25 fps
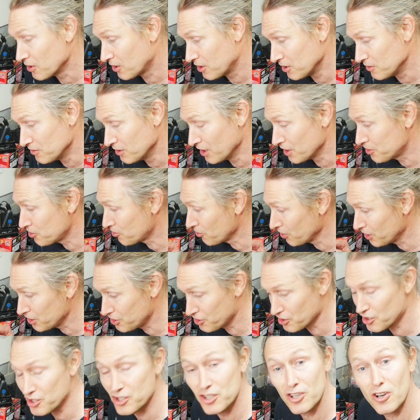You can
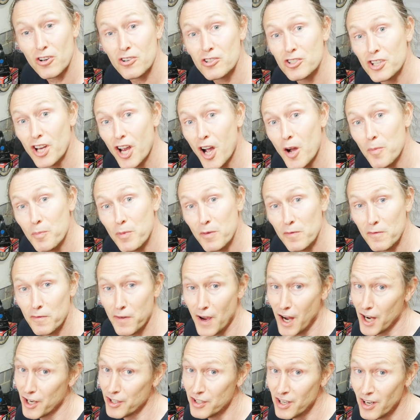literally just search it up
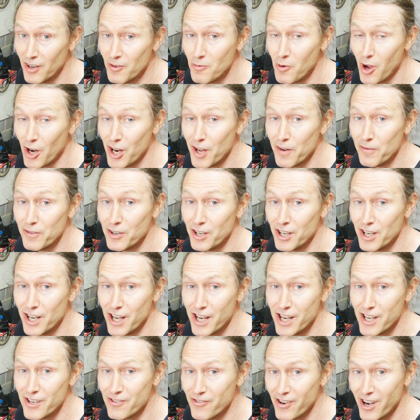and find whatever
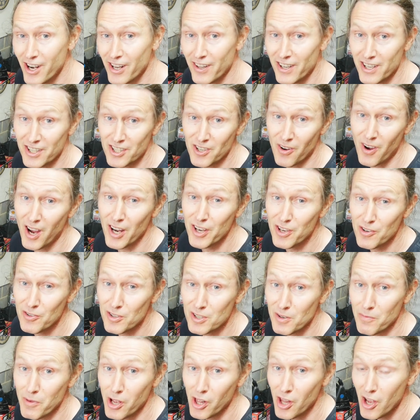you need really, so I
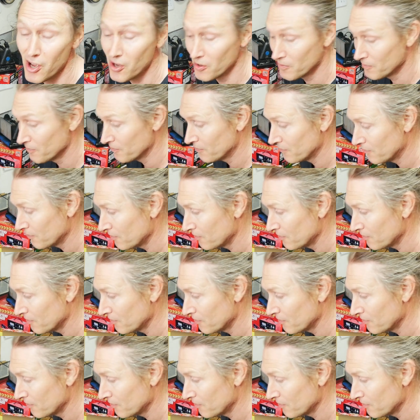use them a lot.